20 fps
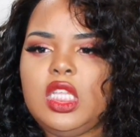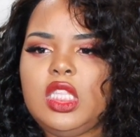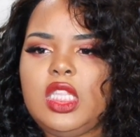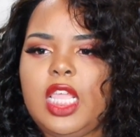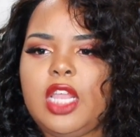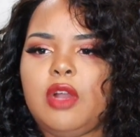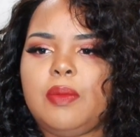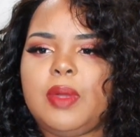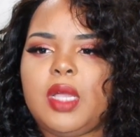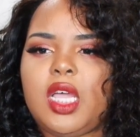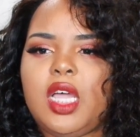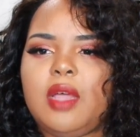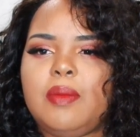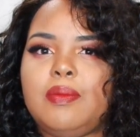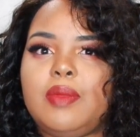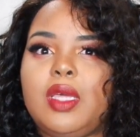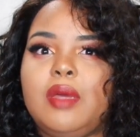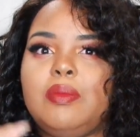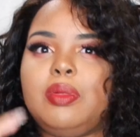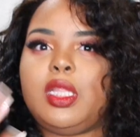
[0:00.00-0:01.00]
They don't
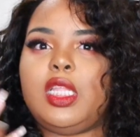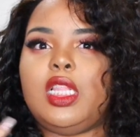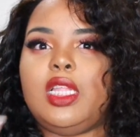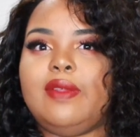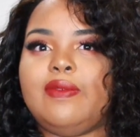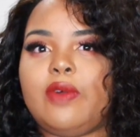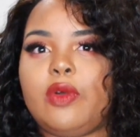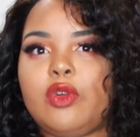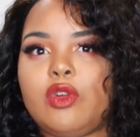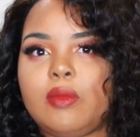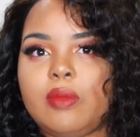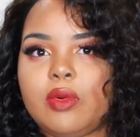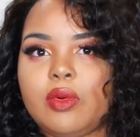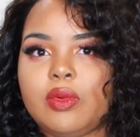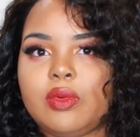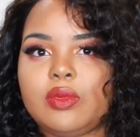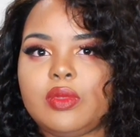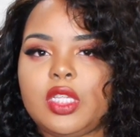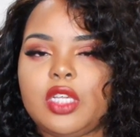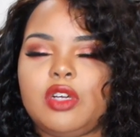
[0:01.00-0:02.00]
become completely
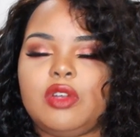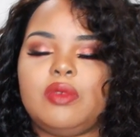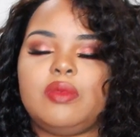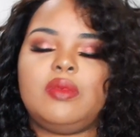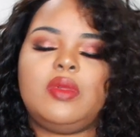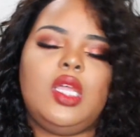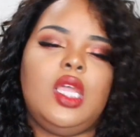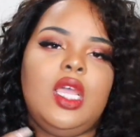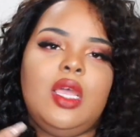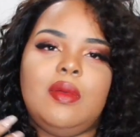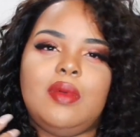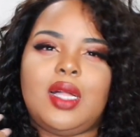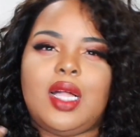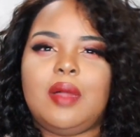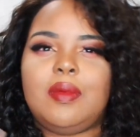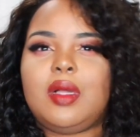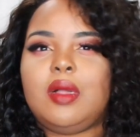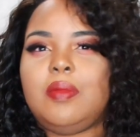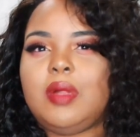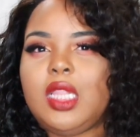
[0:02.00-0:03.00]
vulnerable. They don't
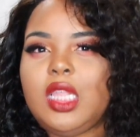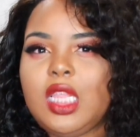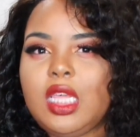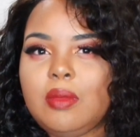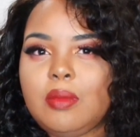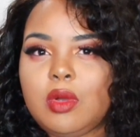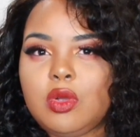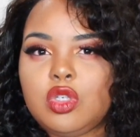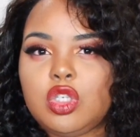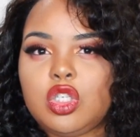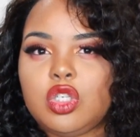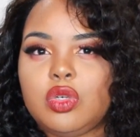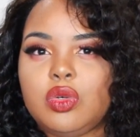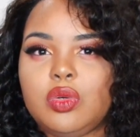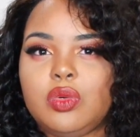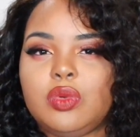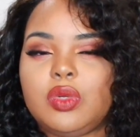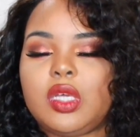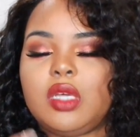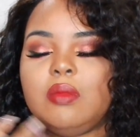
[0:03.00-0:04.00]
become completely
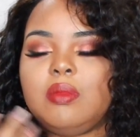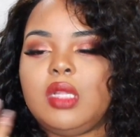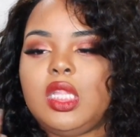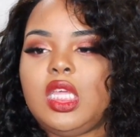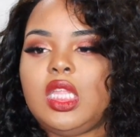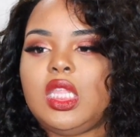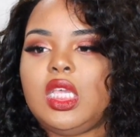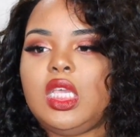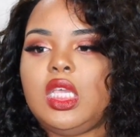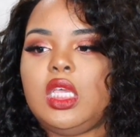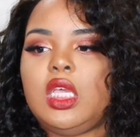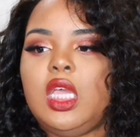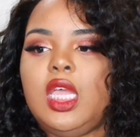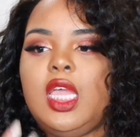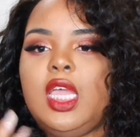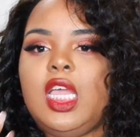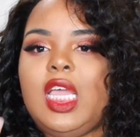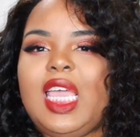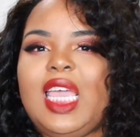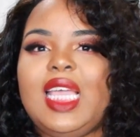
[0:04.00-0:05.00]
emotional, completely
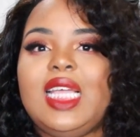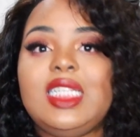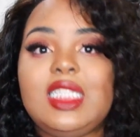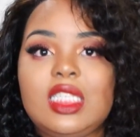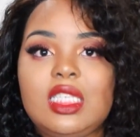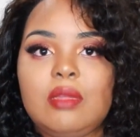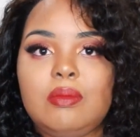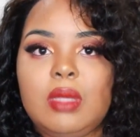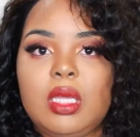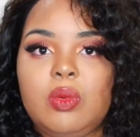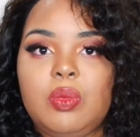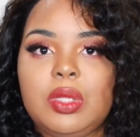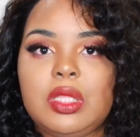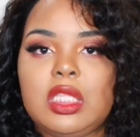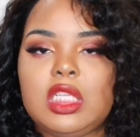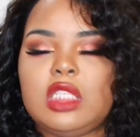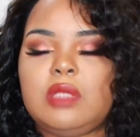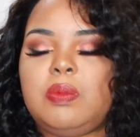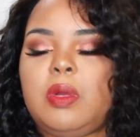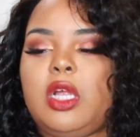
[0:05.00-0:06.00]
intimate with
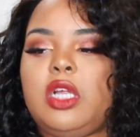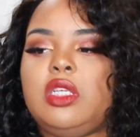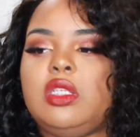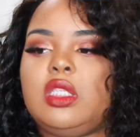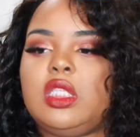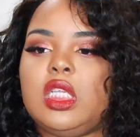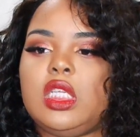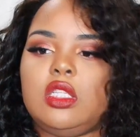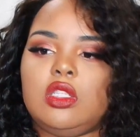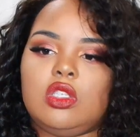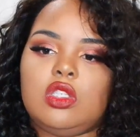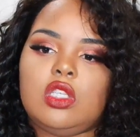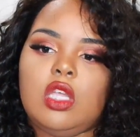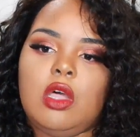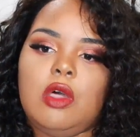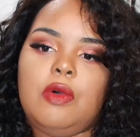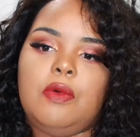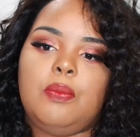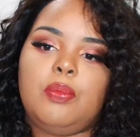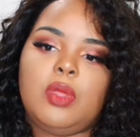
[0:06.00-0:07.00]
this person.
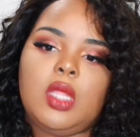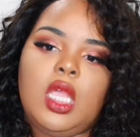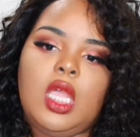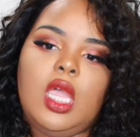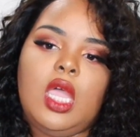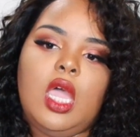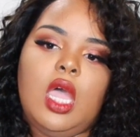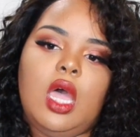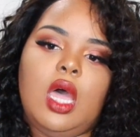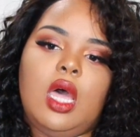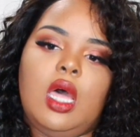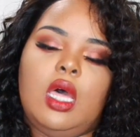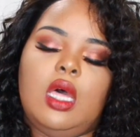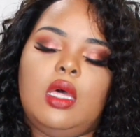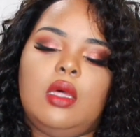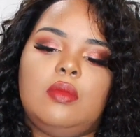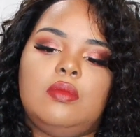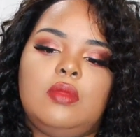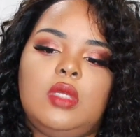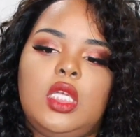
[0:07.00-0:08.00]
So,
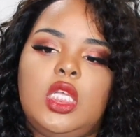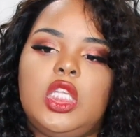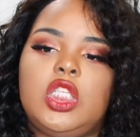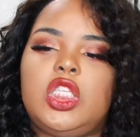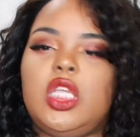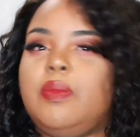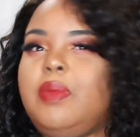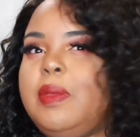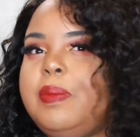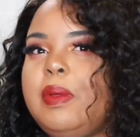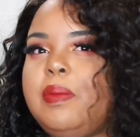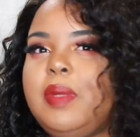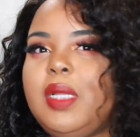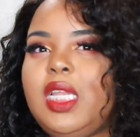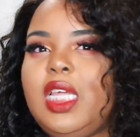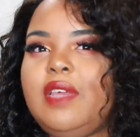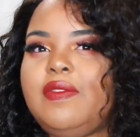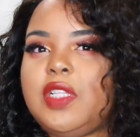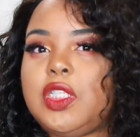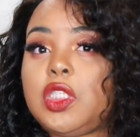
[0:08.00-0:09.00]
um, some people
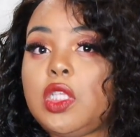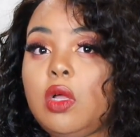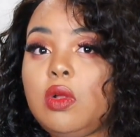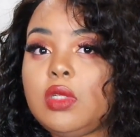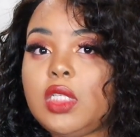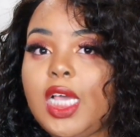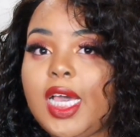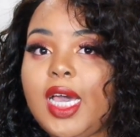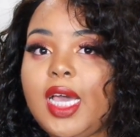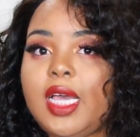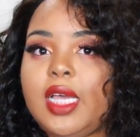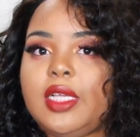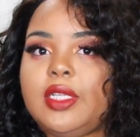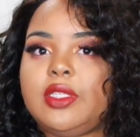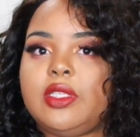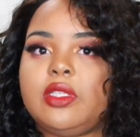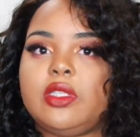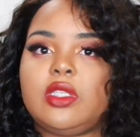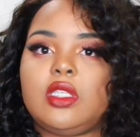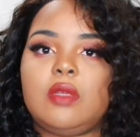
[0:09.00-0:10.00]
believe in soul
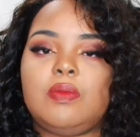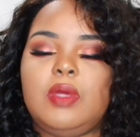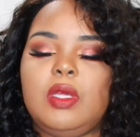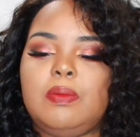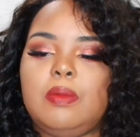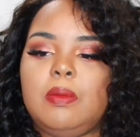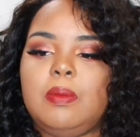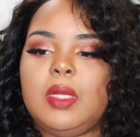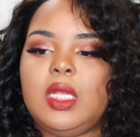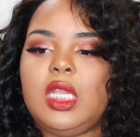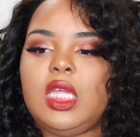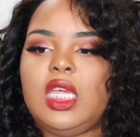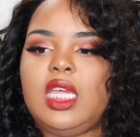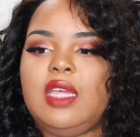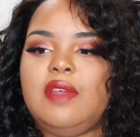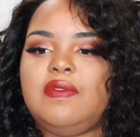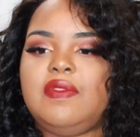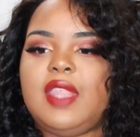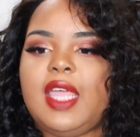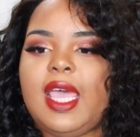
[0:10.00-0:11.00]
ties. Some people
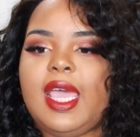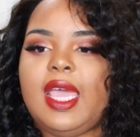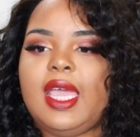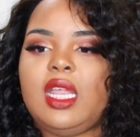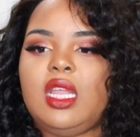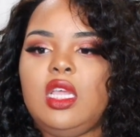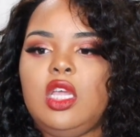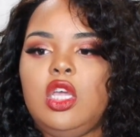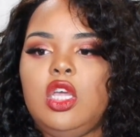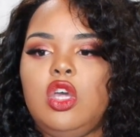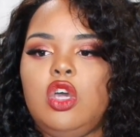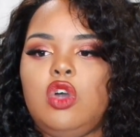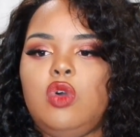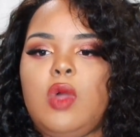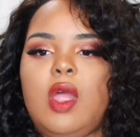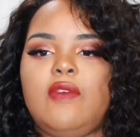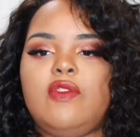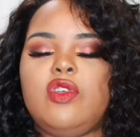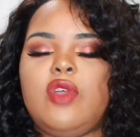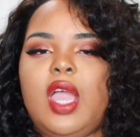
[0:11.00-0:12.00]
believe that
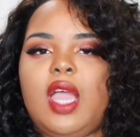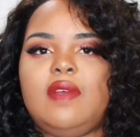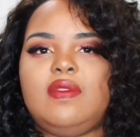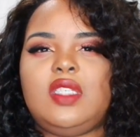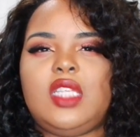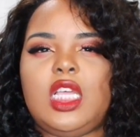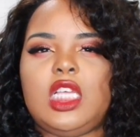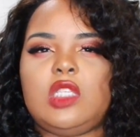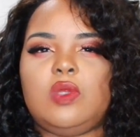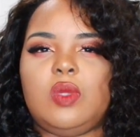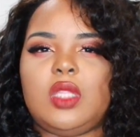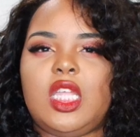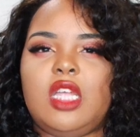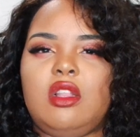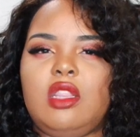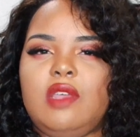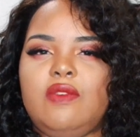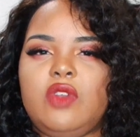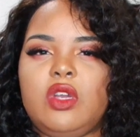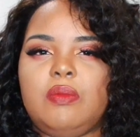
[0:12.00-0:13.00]
whoever you have sex
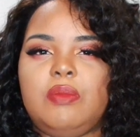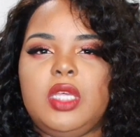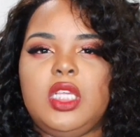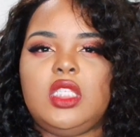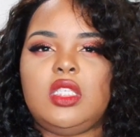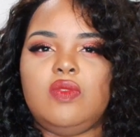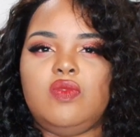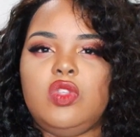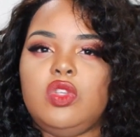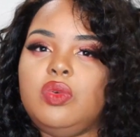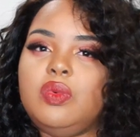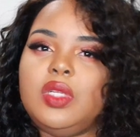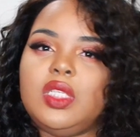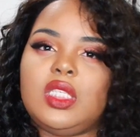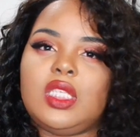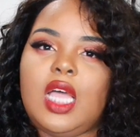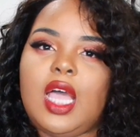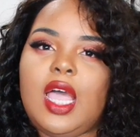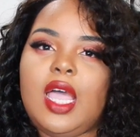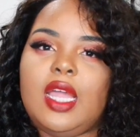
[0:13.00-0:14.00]
they're leaving a piece of you
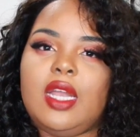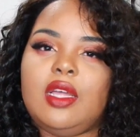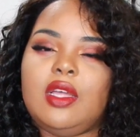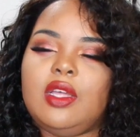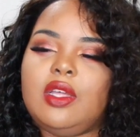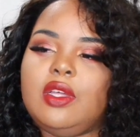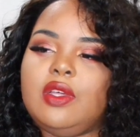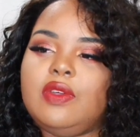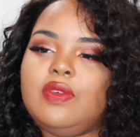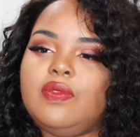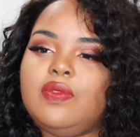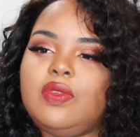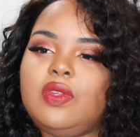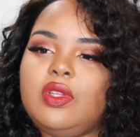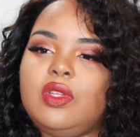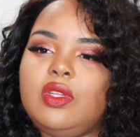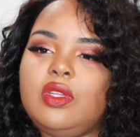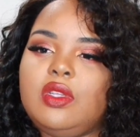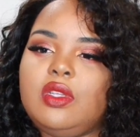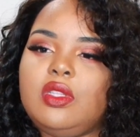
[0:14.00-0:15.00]
inside of
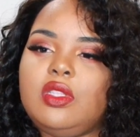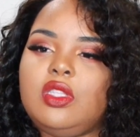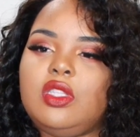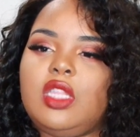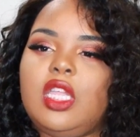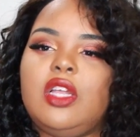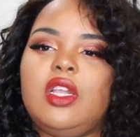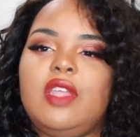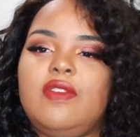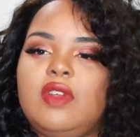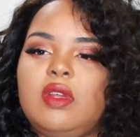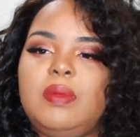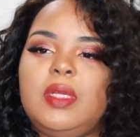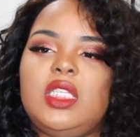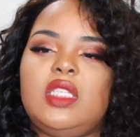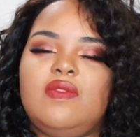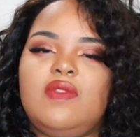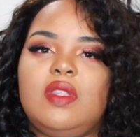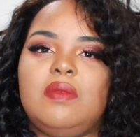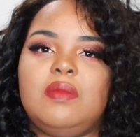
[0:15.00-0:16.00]
they're leaving a
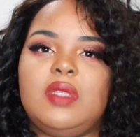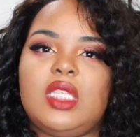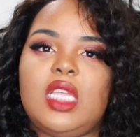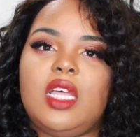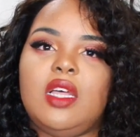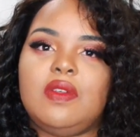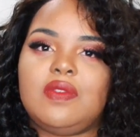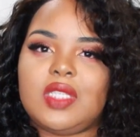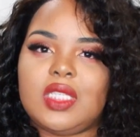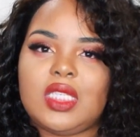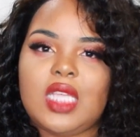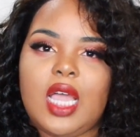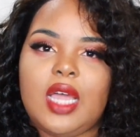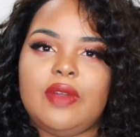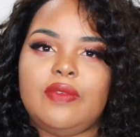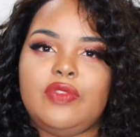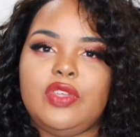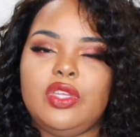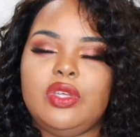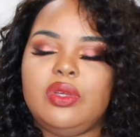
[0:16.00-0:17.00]
piece of themselves
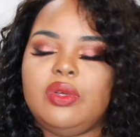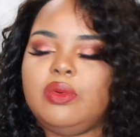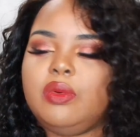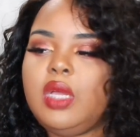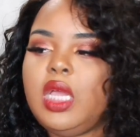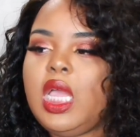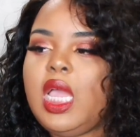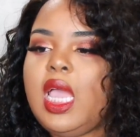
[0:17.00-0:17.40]
inside of you.